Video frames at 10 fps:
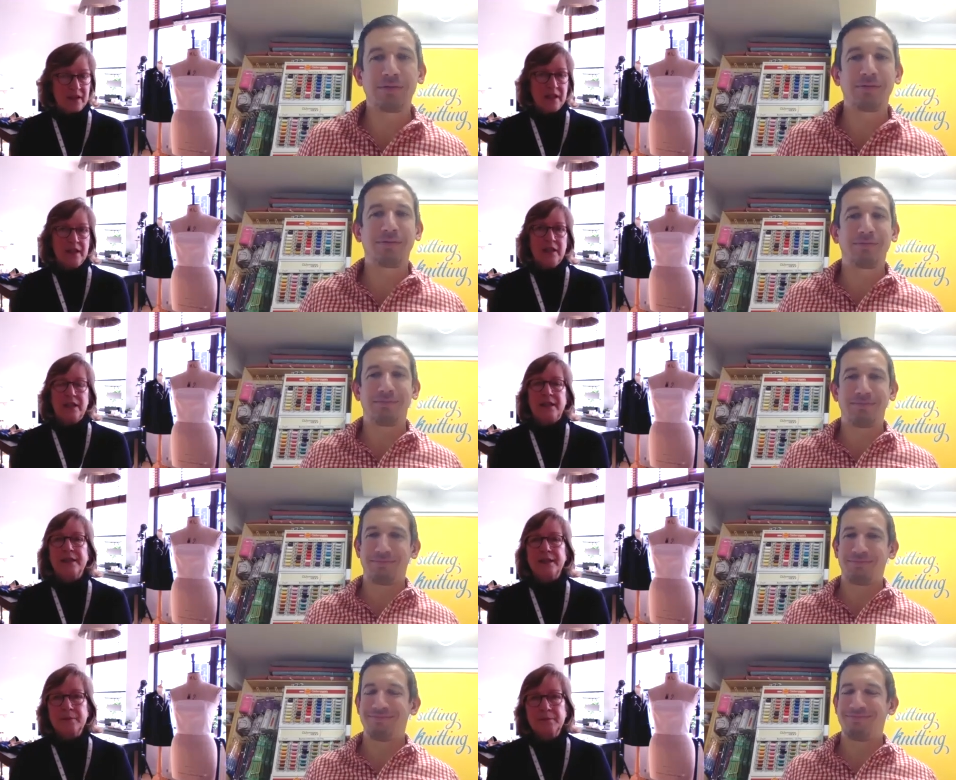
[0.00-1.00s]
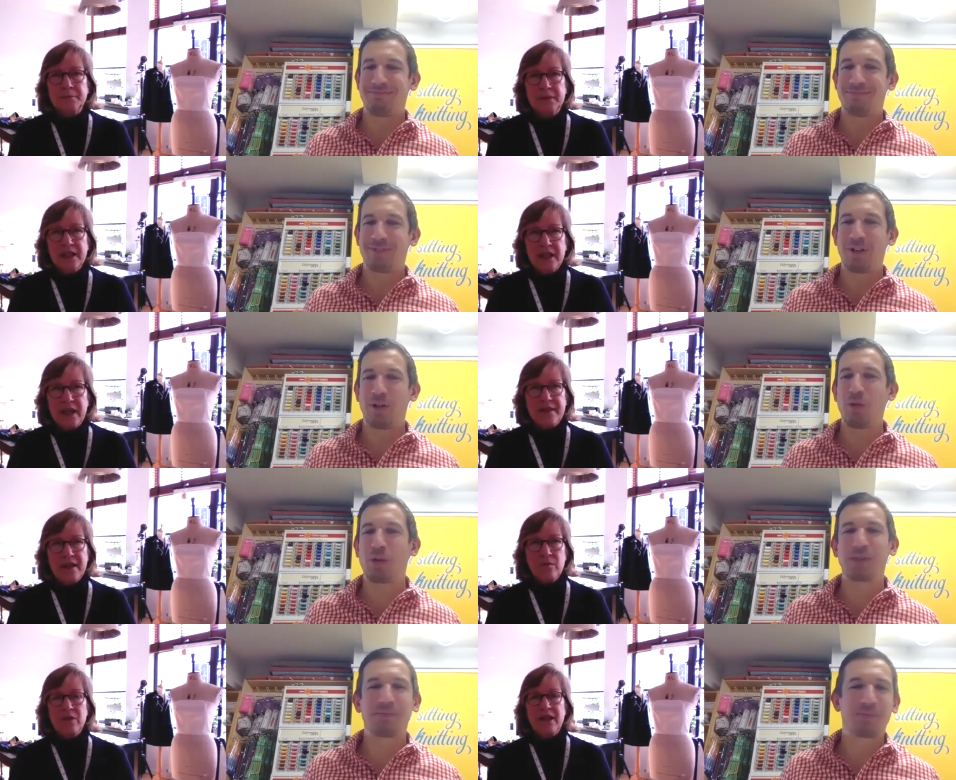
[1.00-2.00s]
Speaker 1: Oh, um, and
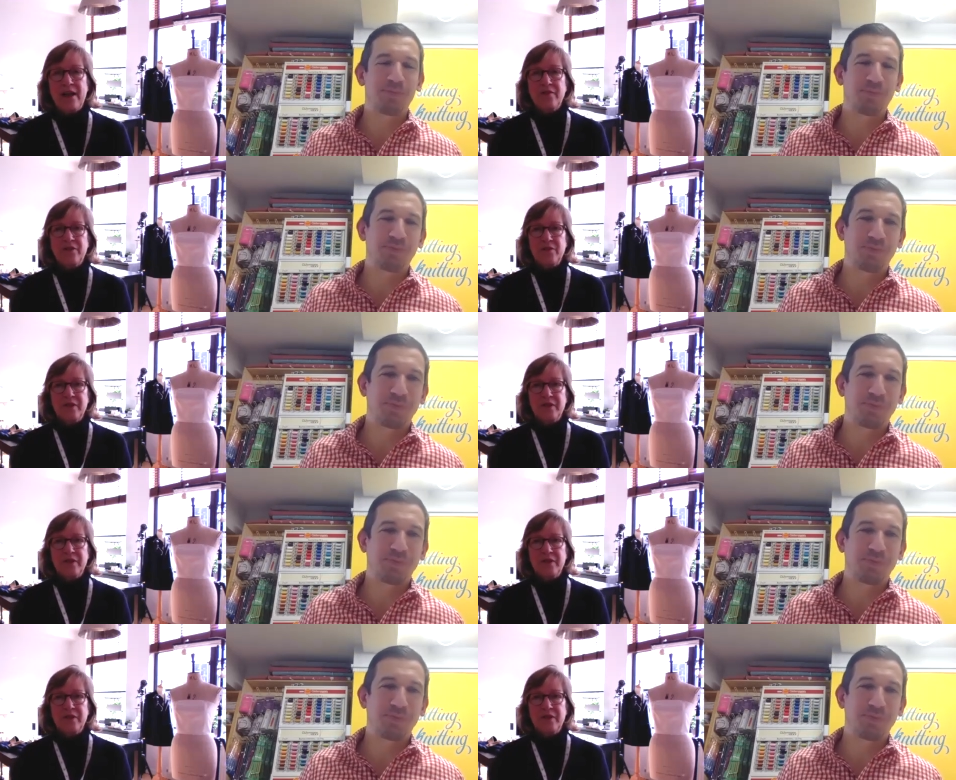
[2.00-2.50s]
then we'll have to